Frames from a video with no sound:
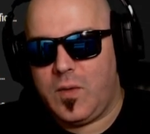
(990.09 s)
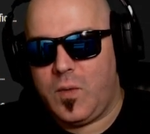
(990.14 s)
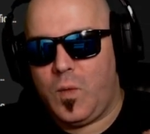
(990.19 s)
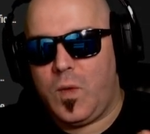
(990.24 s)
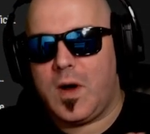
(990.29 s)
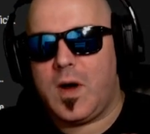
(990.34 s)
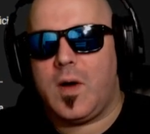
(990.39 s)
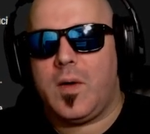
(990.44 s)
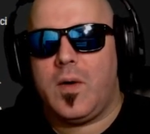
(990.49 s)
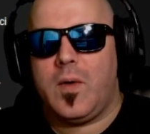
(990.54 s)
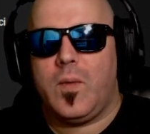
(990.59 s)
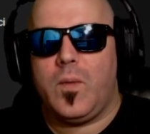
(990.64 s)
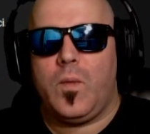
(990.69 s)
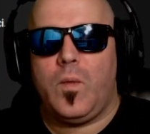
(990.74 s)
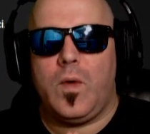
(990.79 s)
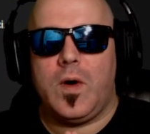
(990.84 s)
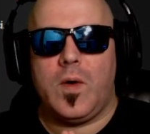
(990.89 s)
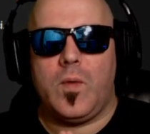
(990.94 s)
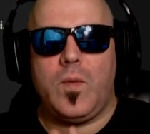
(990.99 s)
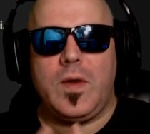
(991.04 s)
Where
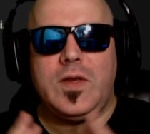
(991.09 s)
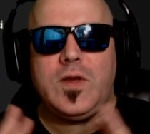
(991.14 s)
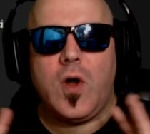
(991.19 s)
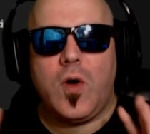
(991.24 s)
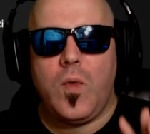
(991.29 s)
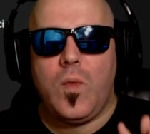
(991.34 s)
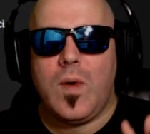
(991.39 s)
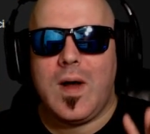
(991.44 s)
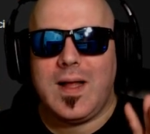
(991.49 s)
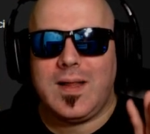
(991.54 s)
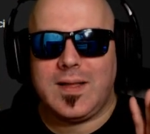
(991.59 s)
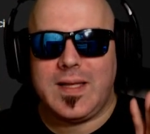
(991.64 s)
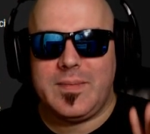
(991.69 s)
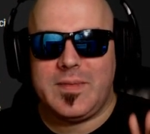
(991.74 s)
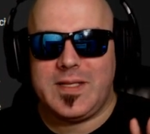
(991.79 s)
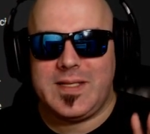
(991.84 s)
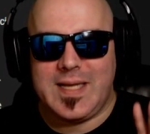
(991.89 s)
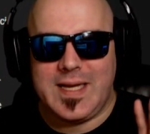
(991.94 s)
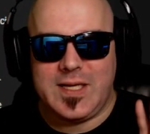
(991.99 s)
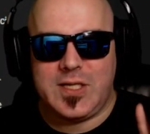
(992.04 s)
we don't want
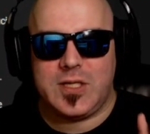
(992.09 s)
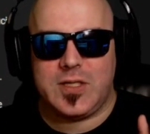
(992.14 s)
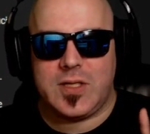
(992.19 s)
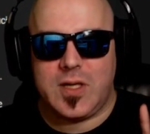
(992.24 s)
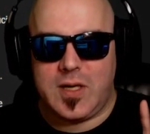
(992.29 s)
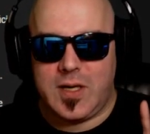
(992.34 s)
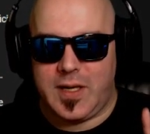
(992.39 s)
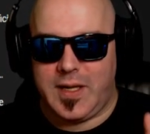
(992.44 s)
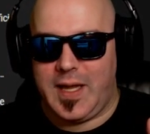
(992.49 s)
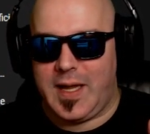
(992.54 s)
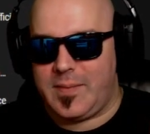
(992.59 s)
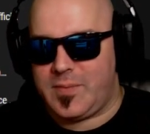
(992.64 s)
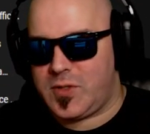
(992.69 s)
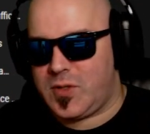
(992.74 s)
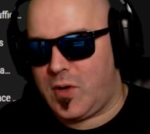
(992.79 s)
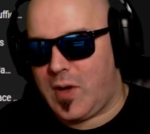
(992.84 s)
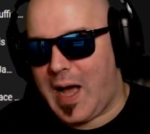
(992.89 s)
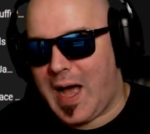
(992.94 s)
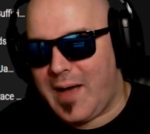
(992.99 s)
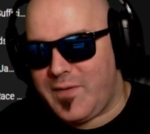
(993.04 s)
limitations on a game.
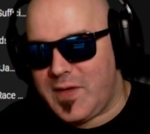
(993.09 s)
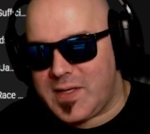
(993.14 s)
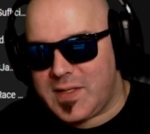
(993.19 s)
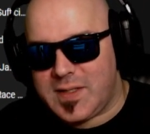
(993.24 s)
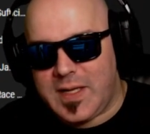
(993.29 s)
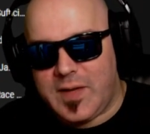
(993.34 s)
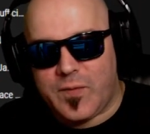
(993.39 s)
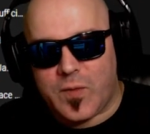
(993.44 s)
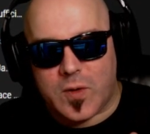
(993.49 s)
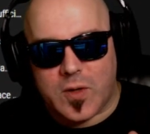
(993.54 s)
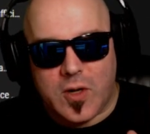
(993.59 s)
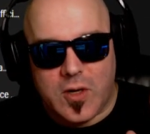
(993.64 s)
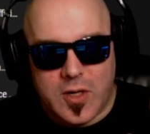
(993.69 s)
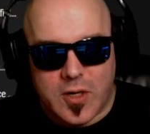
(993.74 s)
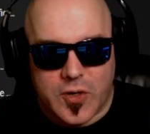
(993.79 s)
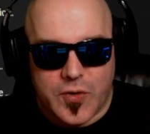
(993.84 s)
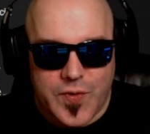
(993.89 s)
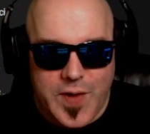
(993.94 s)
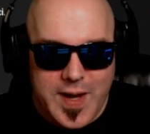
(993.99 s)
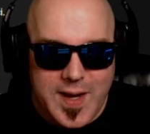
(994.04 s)
So obviously, if we're going
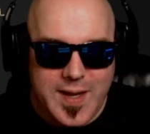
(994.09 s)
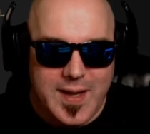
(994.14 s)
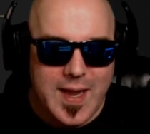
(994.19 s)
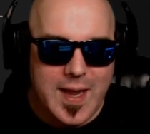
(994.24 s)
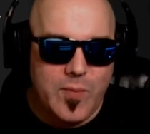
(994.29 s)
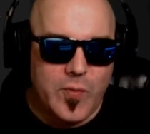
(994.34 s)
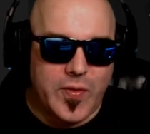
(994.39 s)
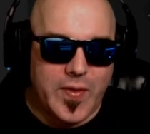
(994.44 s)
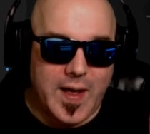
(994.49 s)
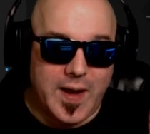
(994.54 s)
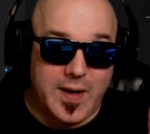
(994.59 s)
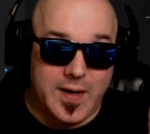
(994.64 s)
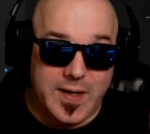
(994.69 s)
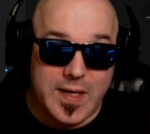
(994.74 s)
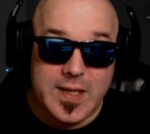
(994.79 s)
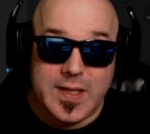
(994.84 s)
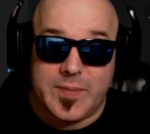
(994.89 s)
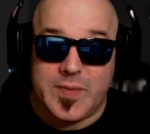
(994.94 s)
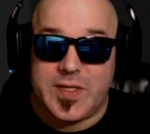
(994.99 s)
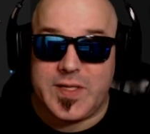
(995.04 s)
to create a game without
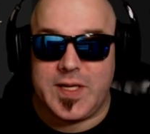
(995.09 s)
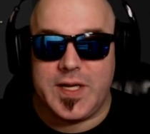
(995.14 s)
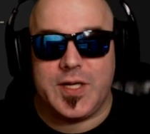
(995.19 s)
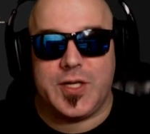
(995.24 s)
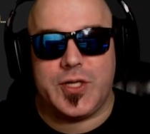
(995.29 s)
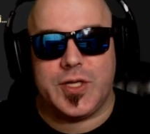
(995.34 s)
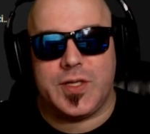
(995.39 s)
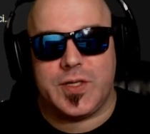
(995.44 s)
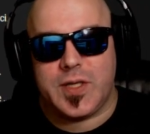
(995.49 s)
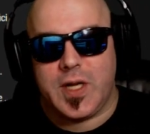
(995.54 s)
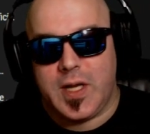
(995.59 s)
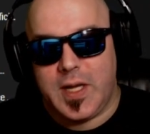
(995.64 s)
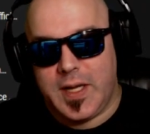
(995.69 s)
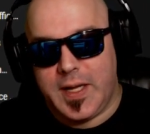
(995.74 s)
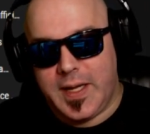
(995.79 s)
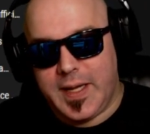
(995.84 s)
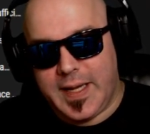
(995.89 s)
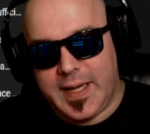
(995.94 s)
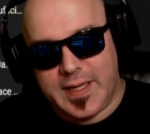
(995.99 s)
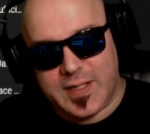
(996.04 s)
any limitations,
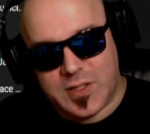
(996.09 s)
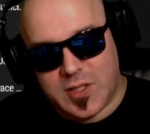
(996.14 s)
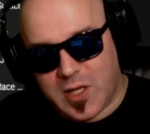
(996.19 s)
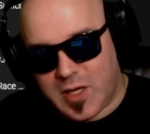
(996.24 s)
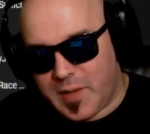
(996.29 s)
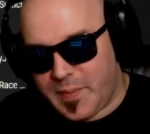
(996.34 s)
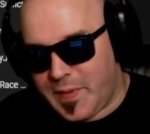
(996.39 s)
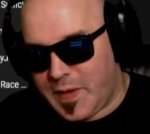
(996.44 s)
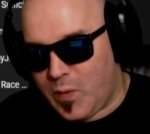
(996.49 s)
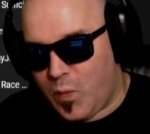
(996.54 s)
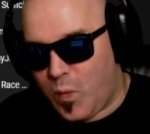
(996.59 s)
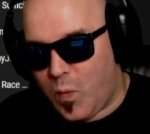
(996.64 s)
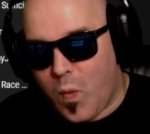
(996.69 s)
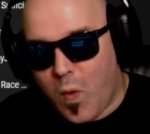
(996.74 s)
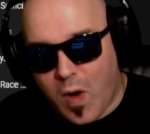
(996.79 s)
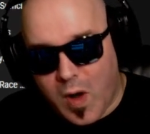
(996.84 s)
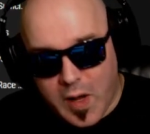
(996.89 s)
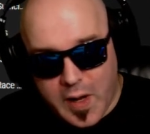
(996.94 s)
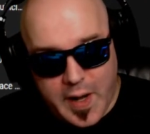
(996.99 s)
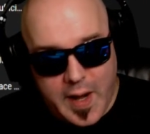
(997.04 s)
it's going to be
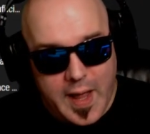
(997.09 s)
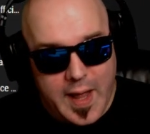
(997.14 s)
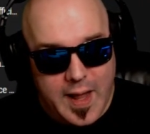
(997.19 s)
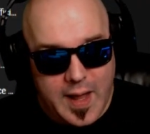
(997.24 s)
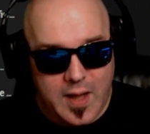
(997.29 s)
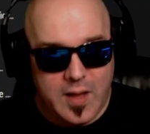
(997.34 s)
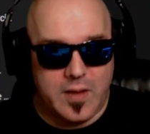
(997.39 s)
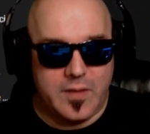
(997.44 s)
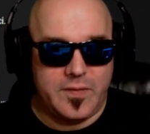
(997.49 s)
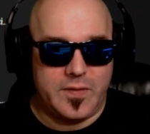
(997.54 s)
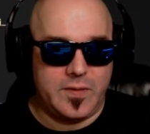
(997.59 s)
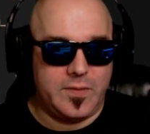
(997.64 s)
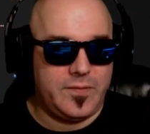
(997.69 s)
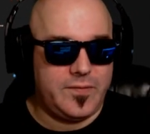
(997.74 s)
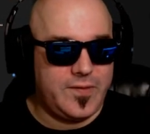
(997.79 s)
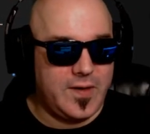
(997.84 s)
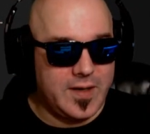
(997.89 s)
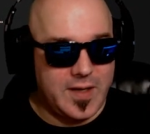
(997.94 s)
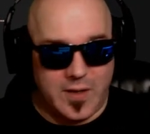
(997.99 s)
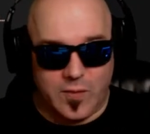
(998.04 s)
one hell of a
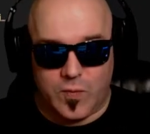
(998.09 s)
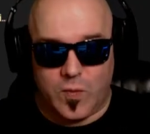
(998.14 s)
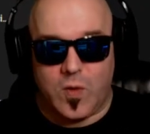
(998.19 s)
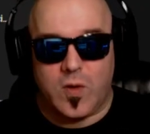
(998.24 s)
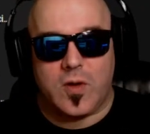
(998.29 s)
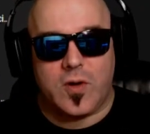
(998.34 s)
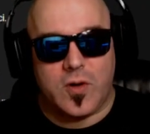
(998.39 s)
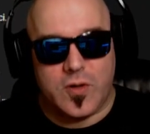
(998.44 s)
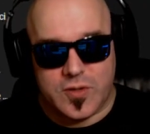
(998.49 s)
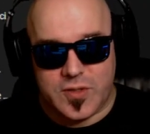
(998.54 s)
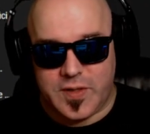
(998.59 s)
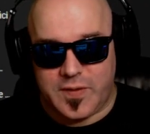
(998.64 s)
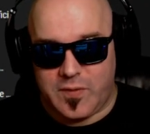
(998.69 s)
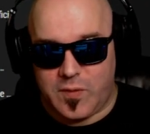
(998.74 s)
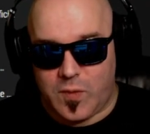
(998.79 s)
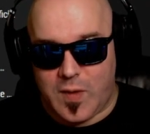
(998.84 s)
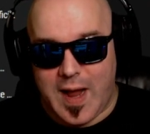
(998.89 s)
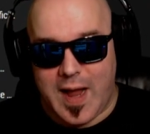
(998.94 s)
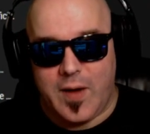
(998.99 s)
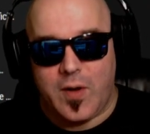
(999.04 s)
fucking roller coaster of
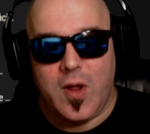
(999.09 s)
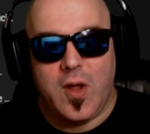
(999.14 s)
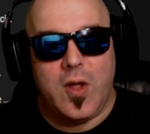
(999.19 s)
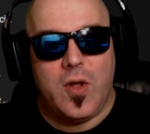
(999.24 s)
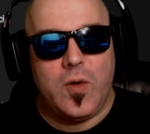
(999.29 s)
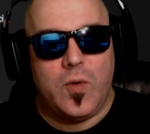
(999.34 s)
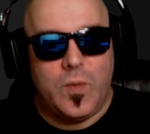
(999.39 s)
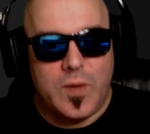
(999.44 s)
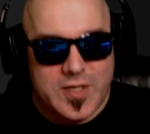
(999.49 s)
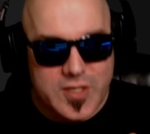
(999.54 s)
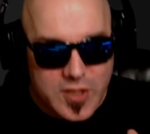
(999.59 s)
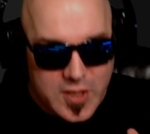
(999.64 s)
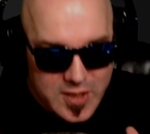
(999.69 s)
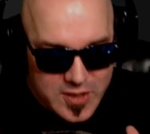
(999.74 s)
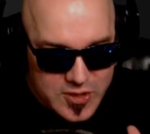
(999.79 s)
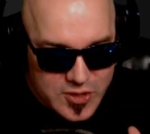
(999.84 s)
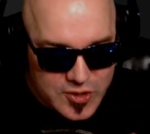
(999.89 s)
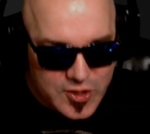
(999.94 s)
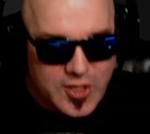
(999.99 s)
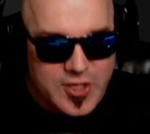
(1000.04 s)
a ride, which
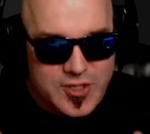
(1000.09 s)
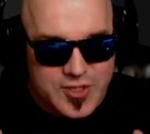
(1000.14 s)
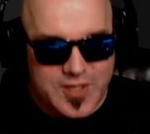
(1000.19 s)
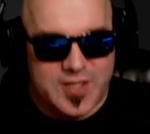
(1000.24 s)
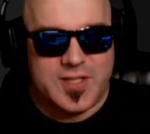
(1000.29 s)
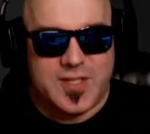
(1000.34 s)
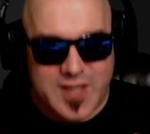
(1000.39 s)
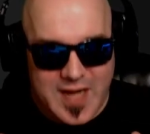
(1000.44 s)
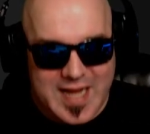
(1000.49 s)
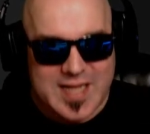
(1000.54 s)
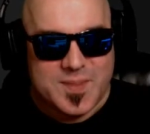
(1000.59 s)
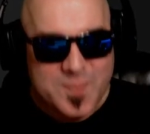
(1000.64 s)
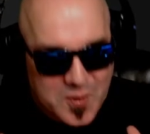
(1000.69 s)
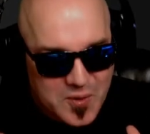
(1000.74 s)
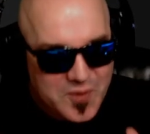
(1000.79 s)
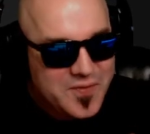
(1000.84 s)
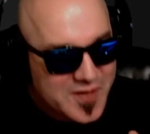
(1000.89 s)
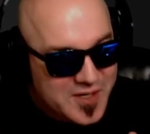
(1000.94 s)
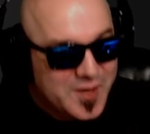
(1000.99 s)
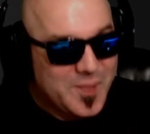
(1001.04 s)
Star Citizen has
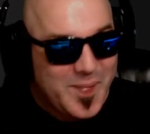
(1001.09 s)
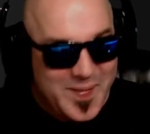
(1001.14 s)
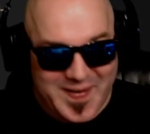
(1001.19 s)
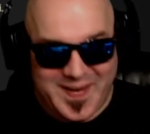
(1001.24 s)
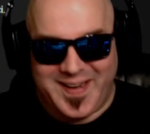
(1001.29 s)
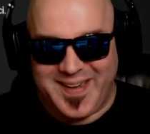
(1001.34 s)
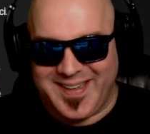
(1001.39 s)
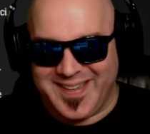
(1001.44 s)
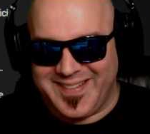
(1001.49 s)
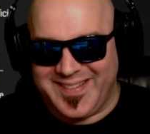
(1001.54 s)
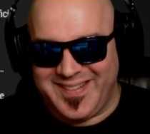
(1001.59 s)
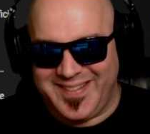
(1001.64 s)
proven to be.